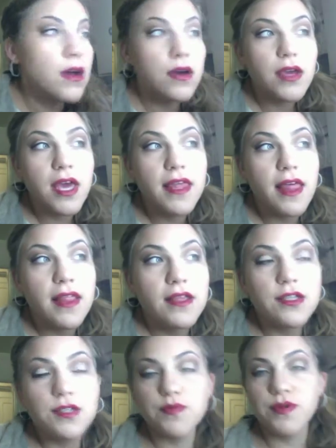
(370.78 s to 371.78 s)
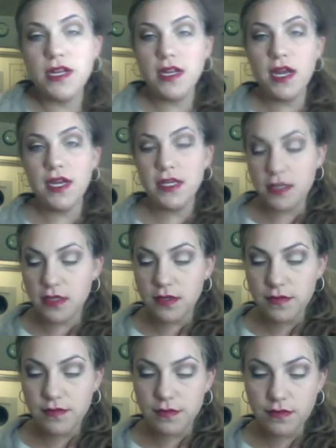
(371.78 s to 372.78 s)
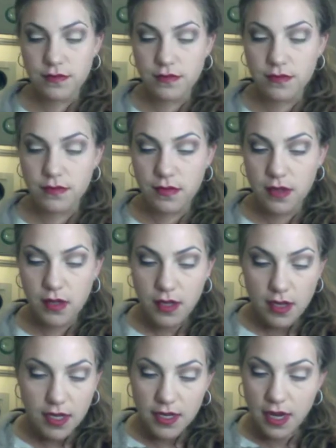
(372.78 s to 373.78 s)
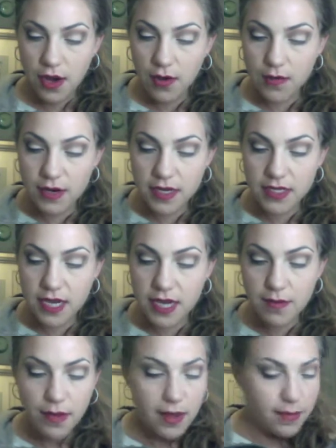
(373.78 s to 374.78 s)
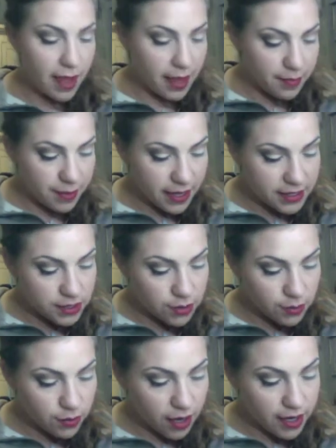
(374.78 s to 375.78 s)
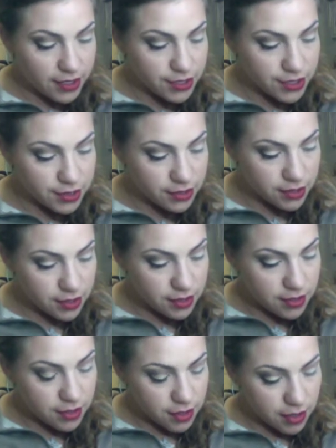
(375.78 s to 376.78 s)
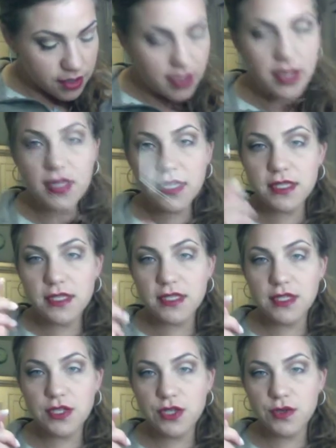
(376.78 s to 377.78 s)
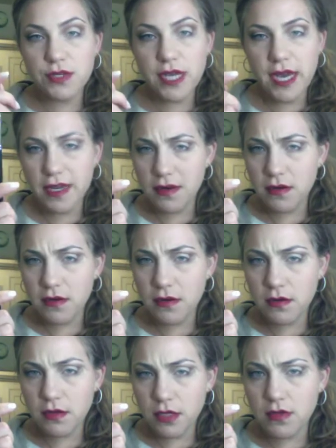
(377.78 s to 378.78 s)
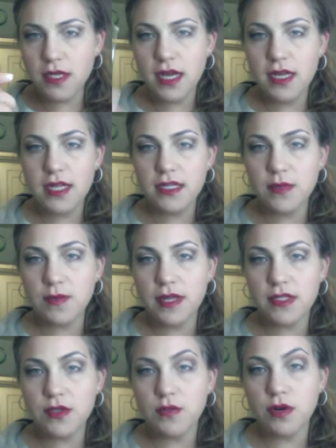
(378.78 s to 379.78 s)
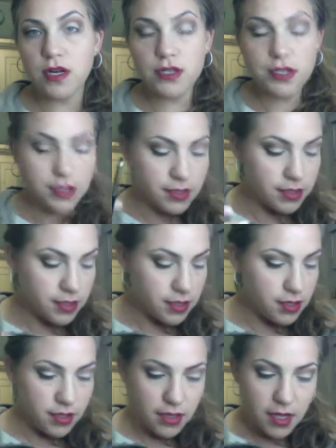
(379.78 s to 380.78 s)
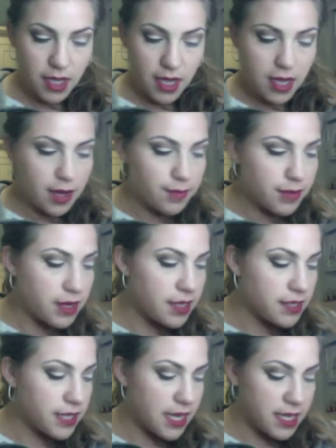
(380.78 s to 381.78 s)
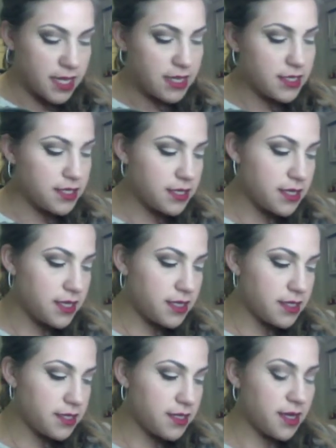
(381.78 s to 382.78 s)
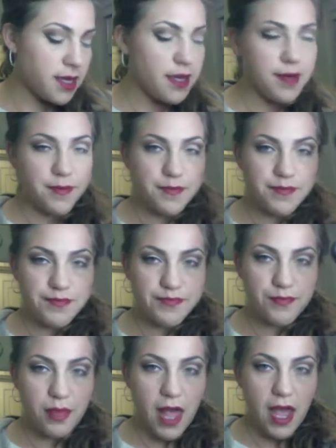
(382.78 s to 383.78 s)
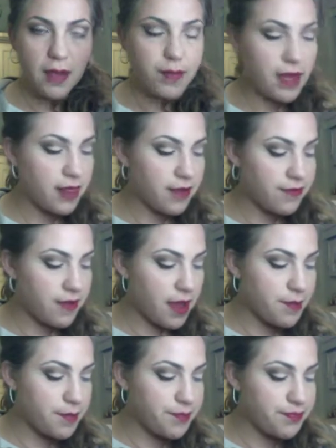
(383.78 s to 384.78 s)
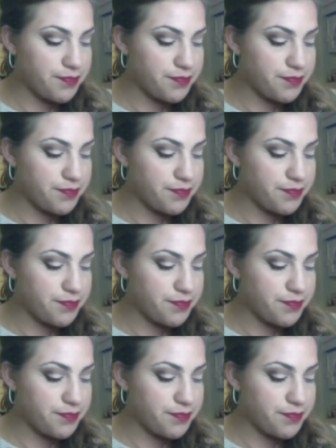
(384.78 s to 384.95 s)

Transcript: Okay, that looks pretty nice. Now I'm going to take my MAC pencil brush. I think this is the 210. 210, it's a pencil brush. And I'm going to take it into this black by La Femme.